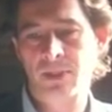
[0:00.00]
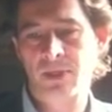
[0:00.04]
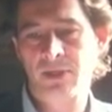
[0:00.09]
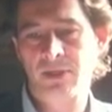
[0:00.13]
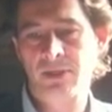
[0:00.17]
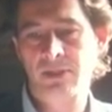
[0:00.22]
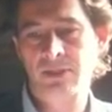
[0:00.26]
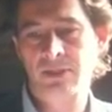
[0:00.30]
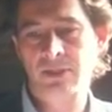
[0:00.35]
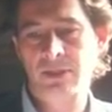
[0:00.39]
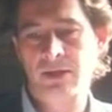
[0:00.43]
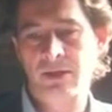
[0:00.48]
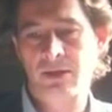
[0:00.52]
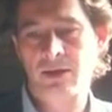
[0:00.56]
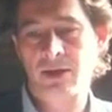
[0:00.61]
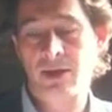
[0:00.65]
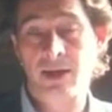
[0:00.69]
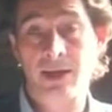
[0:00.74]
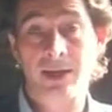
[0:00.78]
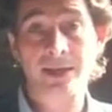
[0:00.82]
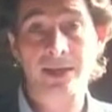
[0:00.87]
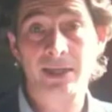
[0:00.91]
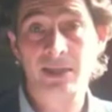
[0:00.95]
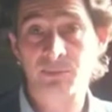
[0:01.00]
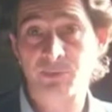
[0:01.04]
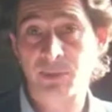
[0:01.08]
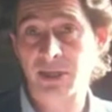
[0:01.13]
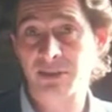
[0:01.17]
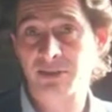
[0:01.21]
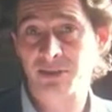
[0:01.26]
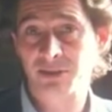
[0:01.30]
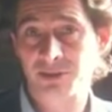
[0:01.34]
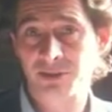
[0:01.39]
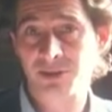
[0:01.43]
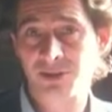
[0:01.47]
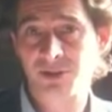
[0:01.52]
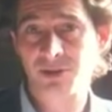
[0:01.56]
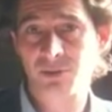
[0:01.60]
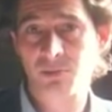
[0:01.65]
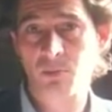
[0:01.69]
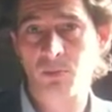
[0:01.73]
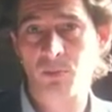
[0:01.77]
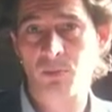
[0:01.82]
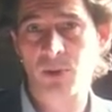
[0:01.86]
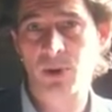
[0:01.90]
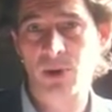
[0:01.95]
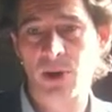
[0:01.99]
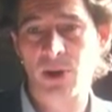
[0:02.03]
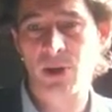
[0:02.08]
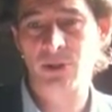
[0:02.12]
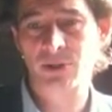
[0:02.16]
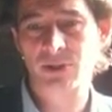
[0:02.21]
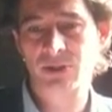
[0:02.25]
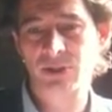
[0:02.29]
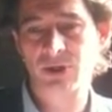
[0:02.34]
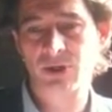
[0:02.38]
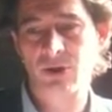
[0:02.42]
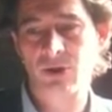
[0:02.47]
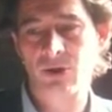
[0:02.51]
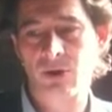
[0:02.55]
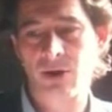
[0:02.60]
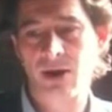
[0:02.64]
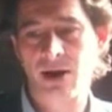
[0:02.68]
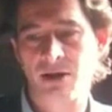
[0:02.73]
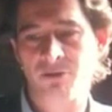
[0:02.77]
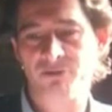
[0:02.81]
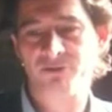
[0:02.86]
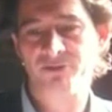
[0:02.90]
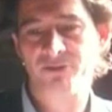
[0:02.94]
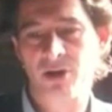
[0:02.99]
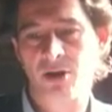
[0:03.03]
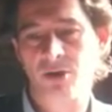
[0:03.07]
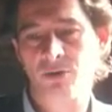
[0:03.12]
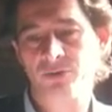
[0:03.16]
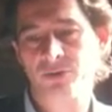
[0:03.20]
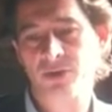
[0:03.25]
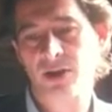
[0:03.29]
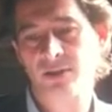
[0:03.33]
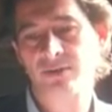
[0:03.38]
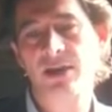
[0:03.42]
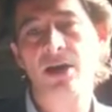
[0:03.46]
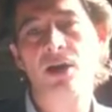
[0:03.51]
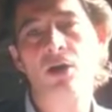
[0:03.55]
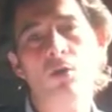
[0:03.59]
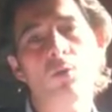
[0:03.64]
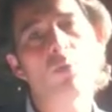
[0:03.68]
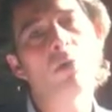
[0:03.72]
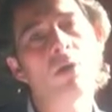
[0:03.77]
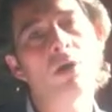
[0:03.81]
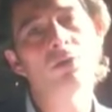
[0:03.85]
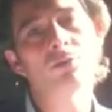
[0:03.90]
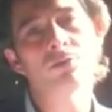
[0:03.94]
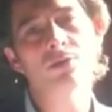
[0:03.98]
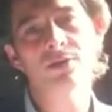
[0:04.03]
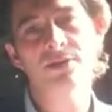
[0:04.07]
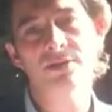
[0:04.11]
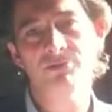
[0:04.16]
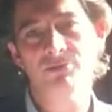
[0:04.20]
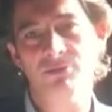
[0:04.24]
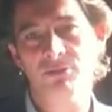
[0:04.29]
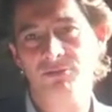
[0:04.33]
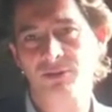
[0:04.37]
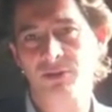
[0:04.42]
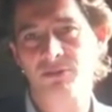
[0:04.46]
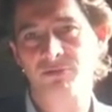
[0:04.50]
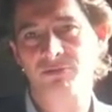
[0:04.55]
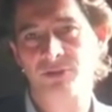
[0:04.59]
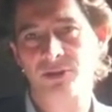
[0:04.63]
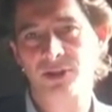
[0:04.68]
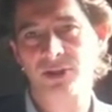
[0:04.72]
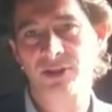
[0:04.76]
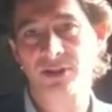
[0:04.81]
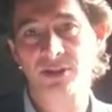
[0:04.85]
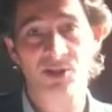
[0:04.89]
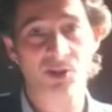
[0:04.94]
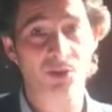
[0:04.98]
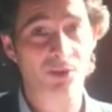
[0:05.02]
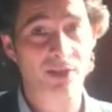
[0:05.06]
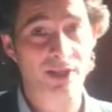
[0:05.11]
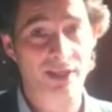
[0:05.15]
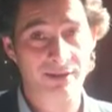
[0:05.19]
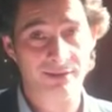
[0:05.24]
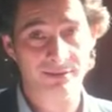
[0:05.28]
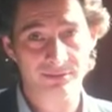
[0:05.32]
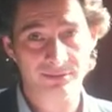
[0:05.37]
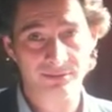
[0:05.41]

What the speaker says: Is highly expected, but I found that our wine was evolving very slowly.